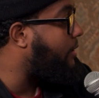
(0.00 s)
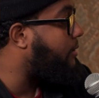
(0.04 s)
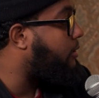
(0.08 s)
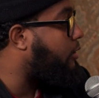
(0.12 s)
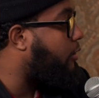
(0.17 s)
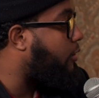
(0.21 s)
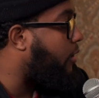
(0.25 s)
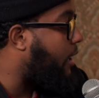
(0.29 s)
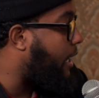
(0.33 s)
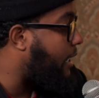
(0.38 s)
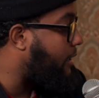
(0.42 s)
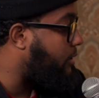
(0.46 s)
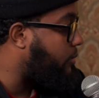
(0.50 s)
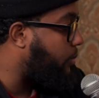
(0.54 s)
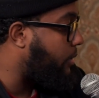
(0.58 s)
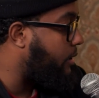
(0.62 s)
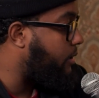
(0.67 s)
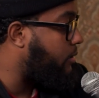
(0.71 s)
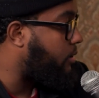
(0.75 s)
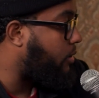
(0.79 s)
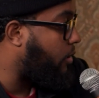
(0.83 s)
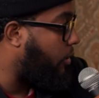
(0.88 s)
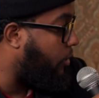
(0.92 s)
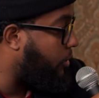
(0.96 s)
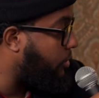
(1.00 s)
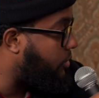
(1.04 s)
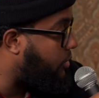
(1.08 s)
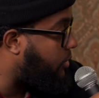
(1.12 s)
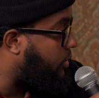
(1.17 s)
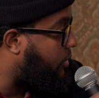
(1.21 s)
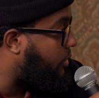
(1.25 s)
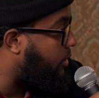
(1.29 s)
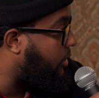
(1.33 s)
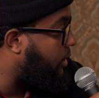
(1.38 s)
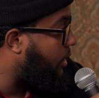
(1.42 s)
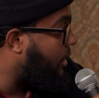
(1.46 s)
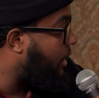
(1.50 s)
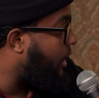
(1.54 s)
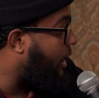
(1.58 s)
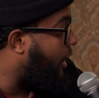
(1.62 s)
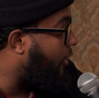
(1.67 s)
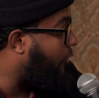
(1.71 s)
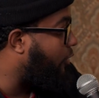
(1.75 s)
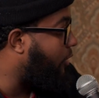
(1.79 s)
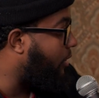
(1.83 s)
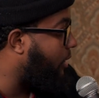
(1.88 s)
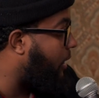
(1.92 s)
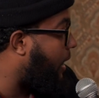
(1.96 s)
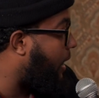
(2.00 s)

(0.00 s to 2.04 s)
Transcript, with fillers: is Christ, what is culture, if you're